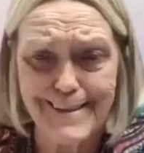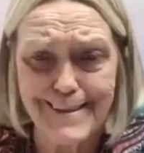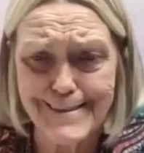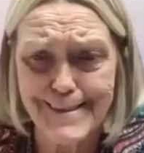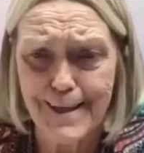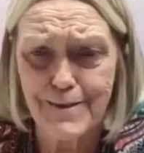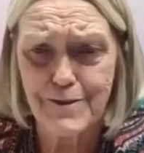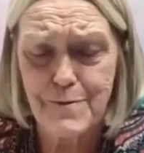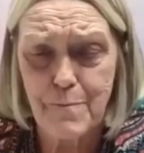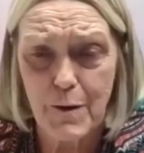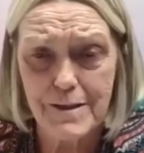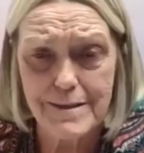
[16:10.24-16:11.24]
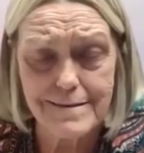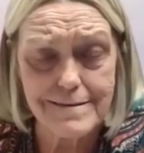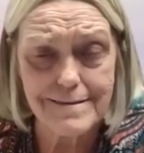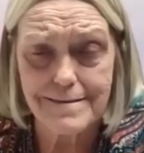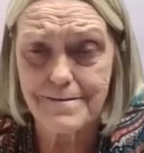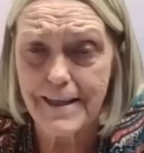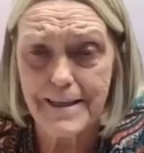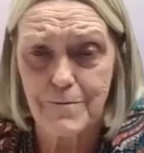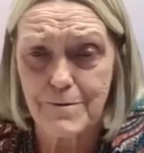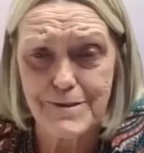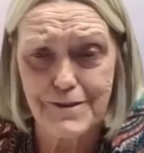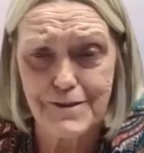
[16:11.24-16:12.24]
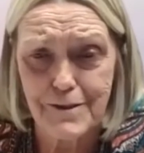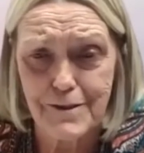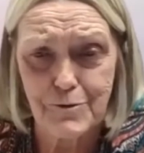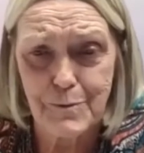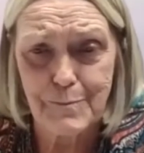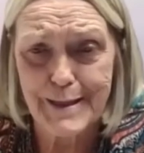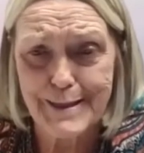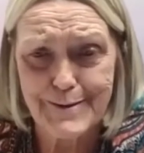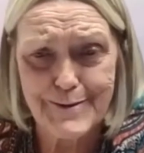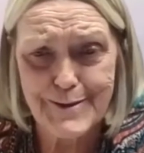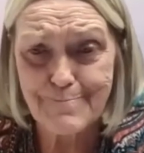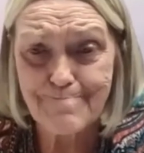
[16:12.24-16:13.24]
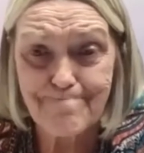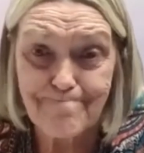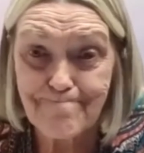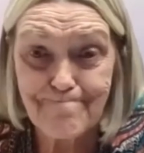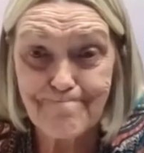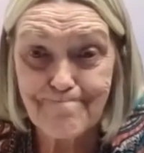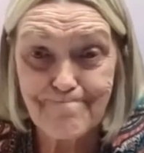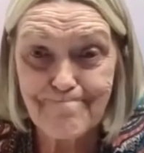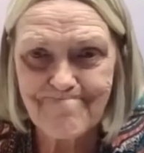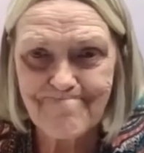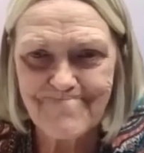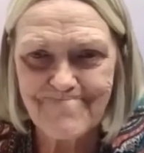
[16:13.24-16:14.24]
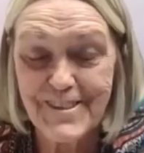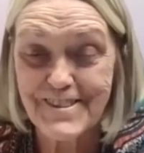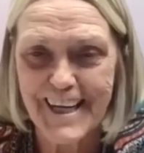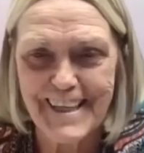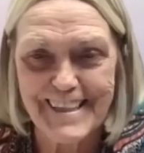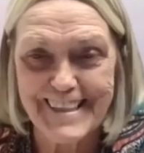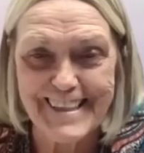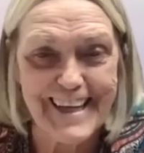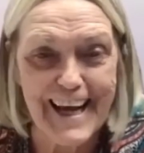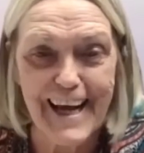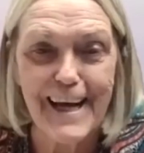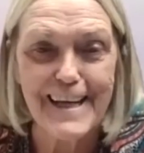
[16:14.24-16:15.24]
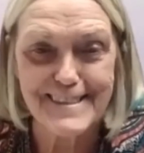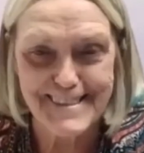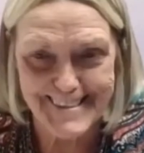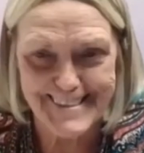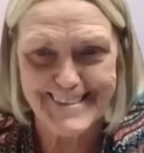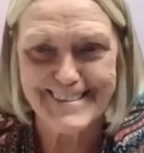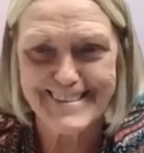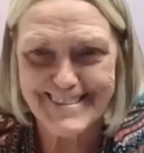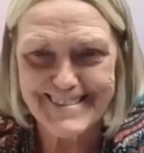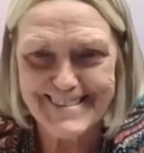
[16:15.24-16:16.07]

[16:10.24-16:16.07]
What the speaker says: a seller's market, they don't want to do those repairs. You're taking it as is.